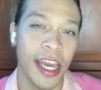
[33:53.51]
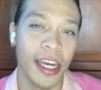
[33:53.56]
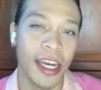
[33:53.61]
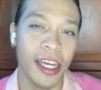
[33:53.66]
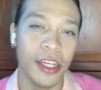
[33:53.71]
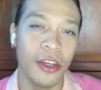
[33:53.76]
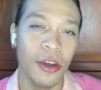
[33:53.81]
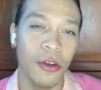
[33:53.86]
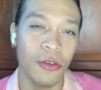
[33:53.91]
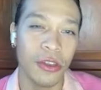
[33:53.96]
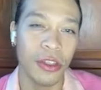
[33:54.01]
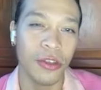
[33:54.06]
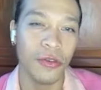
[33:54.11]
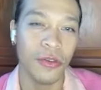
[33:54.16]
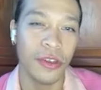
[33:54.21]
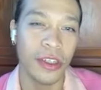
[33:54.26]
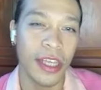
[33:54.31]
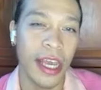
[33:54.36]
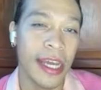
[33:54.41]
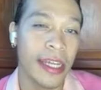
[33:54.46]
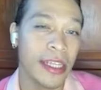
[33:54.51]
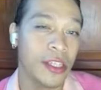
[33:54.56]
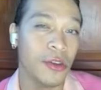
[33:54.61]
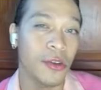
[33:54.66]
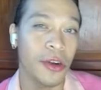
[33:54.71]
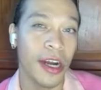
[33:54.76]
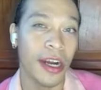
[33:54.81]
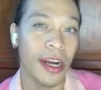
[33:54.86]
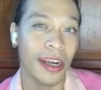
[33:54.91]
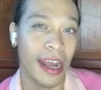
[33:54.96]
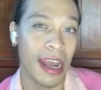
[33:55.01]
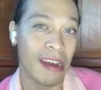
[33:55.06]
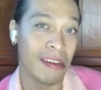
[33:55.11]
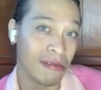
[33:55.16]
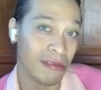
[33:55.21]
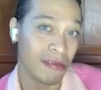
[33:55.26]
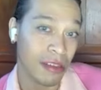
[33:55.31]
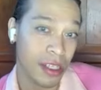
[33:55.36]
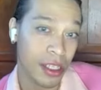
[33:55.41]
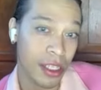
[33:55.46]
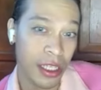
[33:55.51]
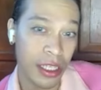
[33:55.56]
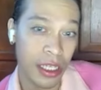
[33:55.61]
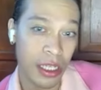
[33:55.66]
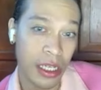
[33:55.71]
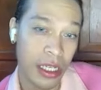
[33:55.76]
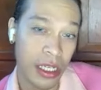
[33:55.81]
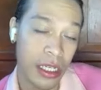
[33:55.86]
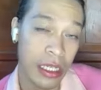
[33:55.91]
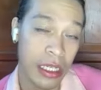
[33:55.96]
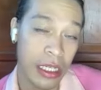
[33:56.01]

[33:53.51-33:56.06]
any go-to sites or accounts?